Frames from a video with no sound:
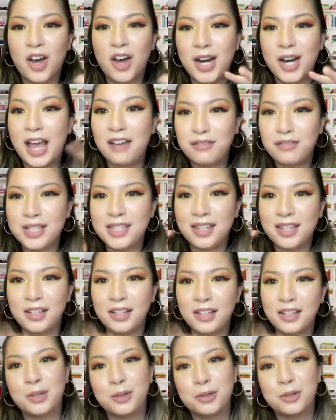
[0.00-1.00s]
on every
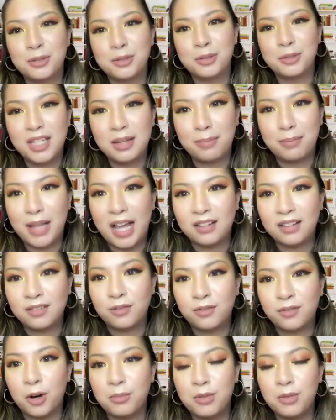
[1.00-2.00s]
single social media
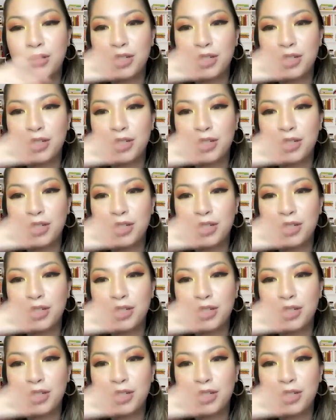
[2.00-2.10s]
platform.